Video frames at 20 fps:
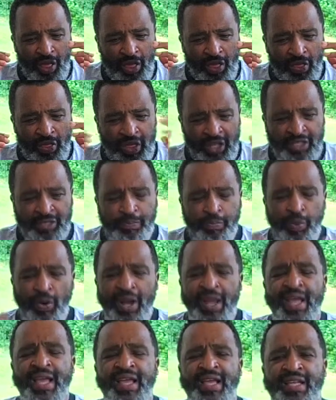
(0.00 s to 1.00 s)
This
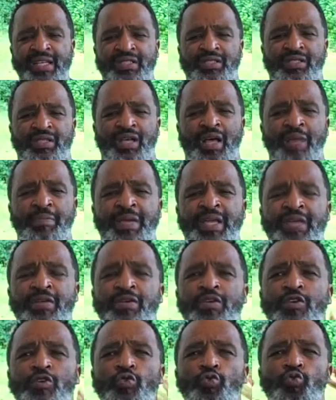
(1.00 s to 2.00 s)
praise, I mean,
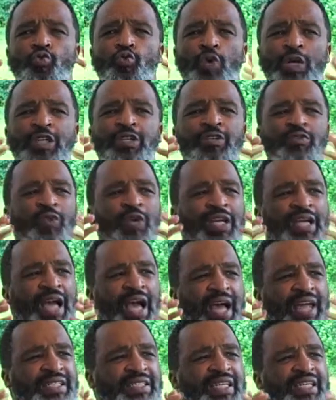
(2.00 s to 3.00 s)
when
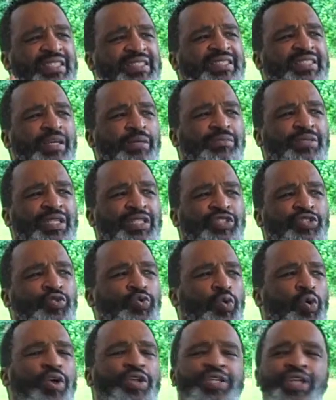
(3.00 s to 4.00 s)
God does something
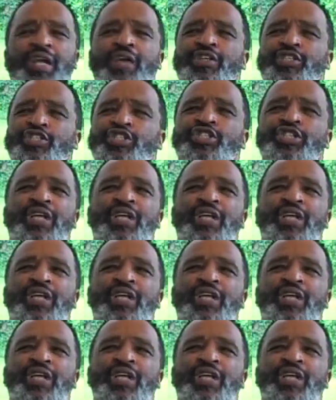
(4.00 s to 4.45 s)
extraordinary,